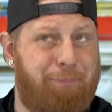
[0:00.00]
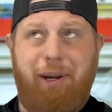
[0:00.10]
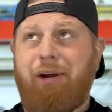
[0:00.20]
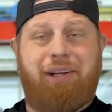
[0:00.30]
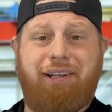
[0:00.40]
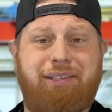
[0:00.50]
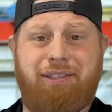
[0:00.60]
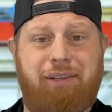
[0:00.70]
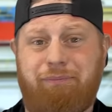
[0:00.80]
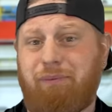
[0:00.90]
Americans
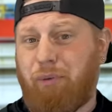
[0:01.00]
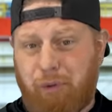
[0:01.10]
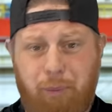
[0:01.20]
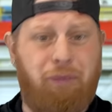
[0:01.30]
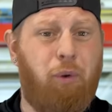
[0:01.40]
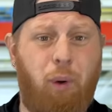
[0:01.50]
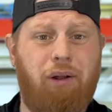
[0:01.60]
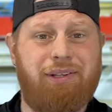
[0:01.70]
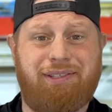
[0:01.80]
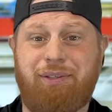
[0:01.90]
that voted with our
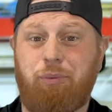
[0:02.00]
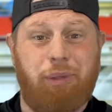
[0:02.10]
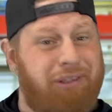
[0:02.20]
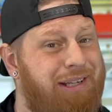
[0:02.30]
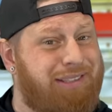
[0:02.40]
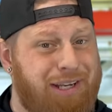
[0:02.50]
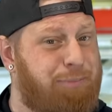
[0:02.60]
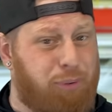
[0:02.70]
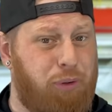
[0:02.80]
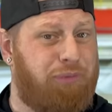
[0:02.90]
wallets and really
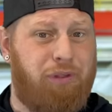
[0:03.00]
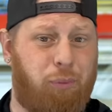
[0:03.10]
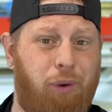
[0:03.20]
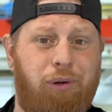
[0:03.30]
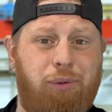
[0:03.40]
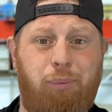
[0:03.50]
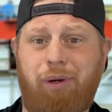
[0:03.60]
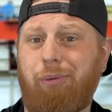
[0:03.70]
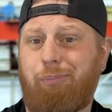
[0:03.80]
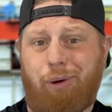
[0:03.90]
did prove to the world
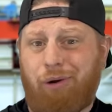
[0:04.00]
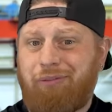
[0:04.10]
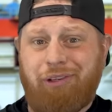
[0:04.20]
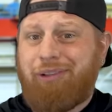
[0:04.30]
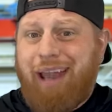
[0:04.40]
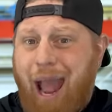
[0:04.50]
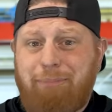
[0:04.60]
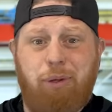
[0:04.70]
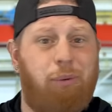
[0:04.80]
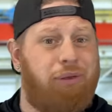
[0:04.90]
we're perfectly
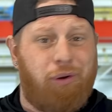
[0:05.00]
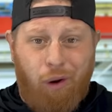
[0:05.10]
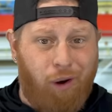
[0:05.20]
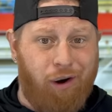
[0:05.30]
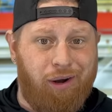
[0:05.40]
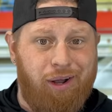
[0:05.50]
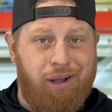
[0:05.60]
happy with a car